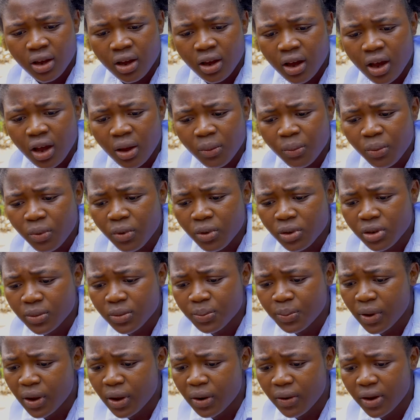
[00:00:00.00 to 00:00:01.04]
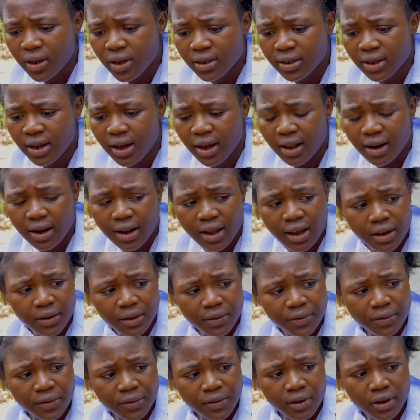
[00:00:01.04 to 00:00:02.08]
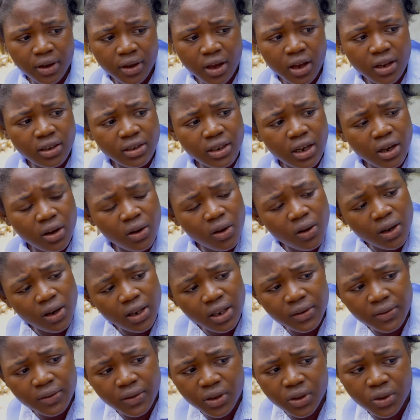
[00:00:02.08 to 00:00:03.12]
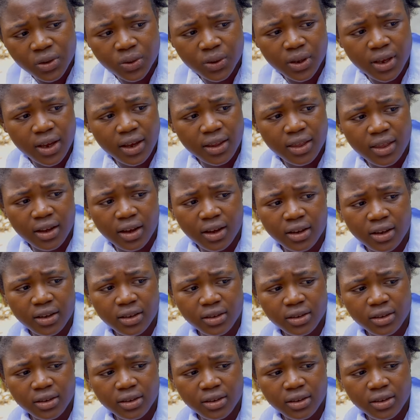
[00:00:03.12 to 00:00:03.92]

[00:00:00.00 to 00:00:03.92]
Her both parents are alive and they're all living together.